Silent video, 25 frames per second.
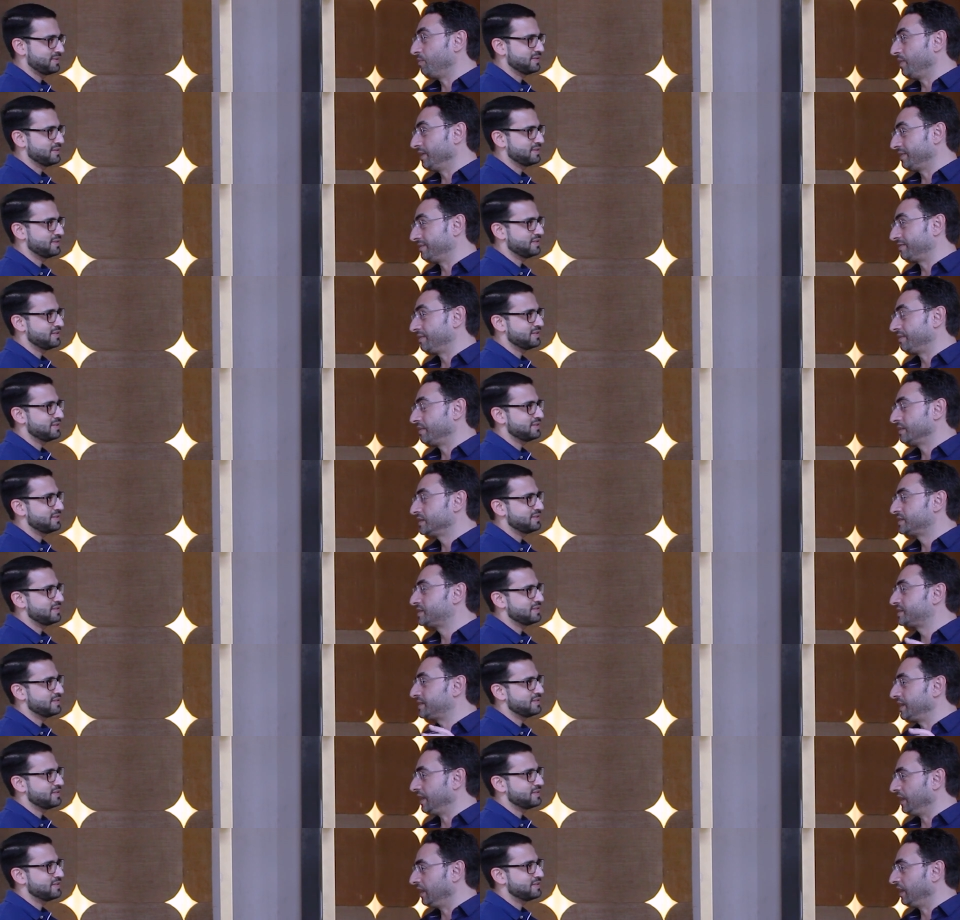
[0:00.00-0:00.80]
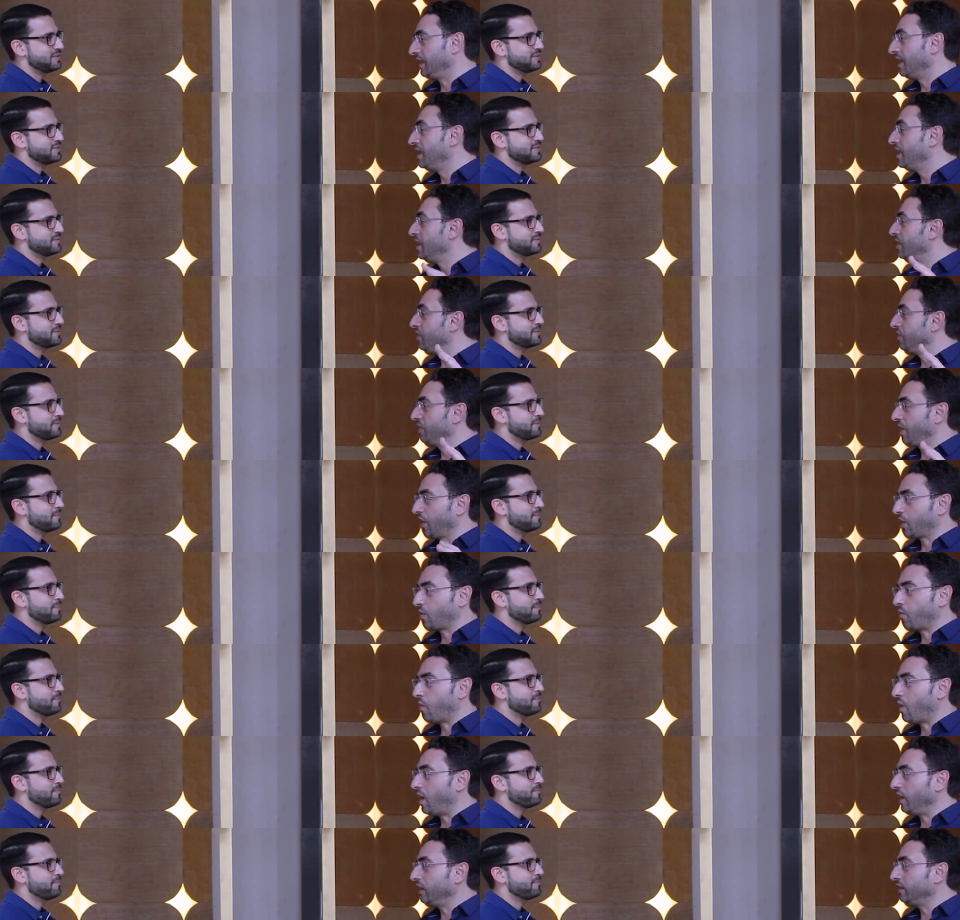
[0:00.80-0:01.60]
Speaker 1: but still, the
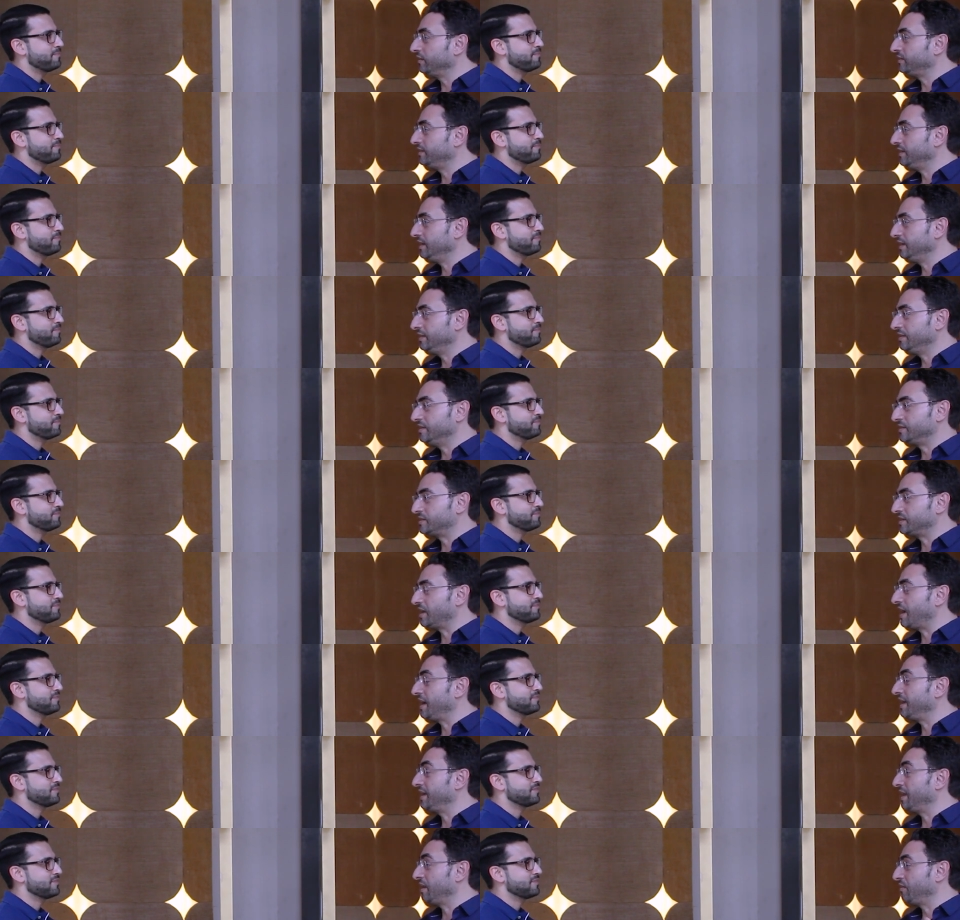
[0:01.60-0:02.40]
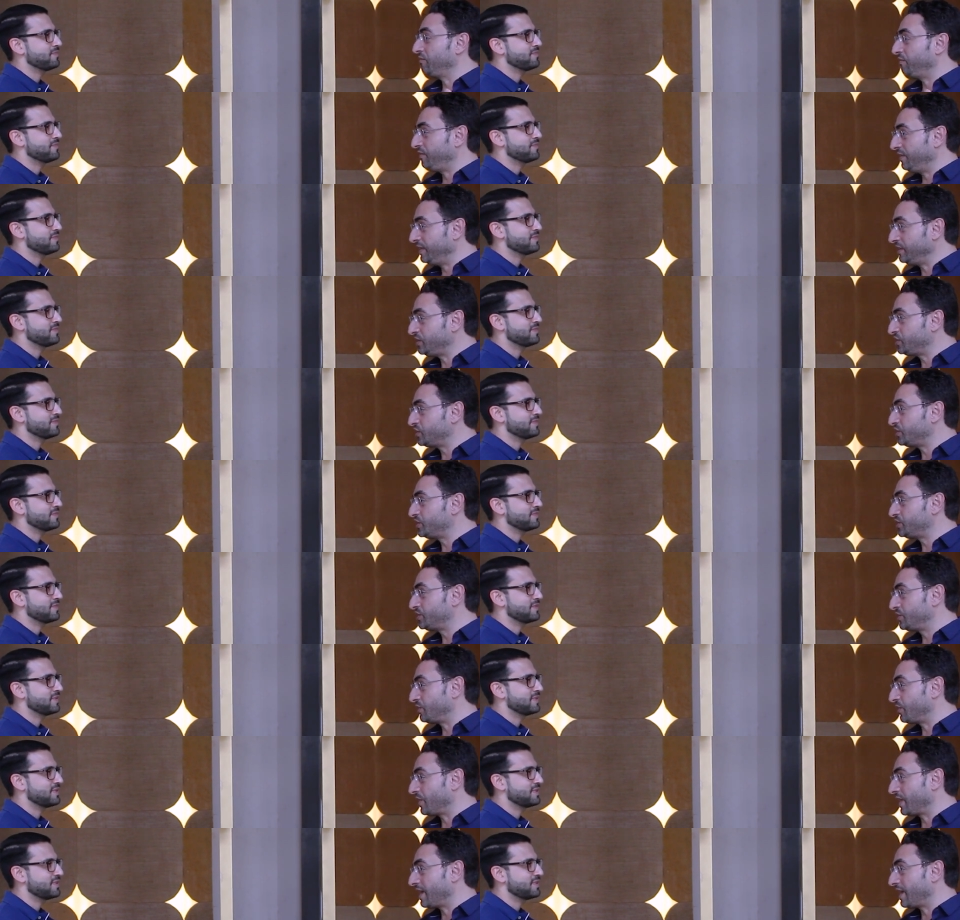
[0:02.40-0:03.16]
quality, design and features you're